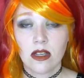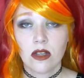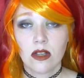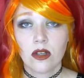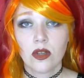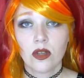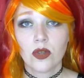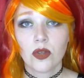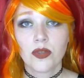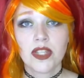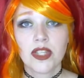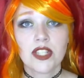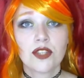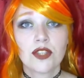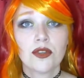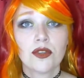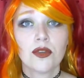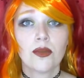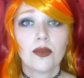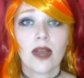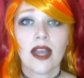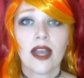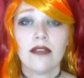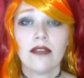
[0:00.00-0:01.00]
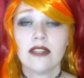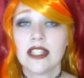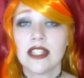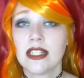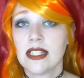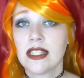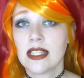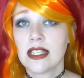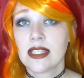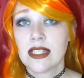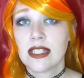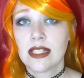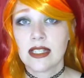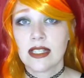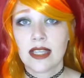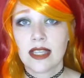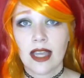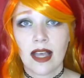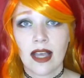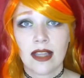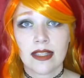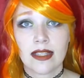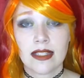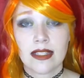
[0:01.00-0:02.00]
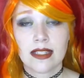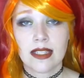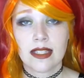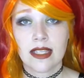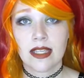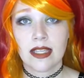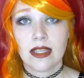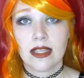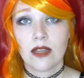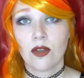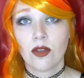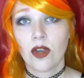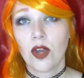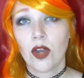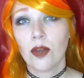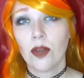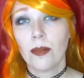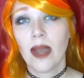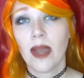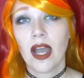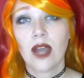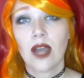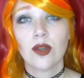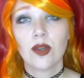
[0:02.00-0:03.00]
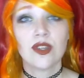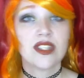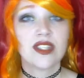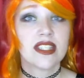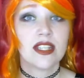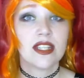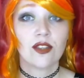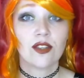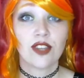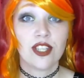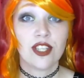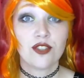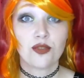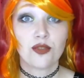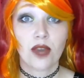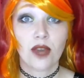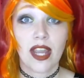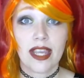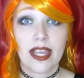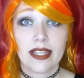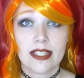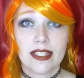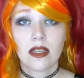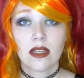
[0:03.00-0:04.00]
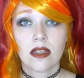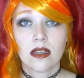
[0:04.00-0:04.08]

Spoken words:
only to arrive in a distant galaxy, her powers nearly drained.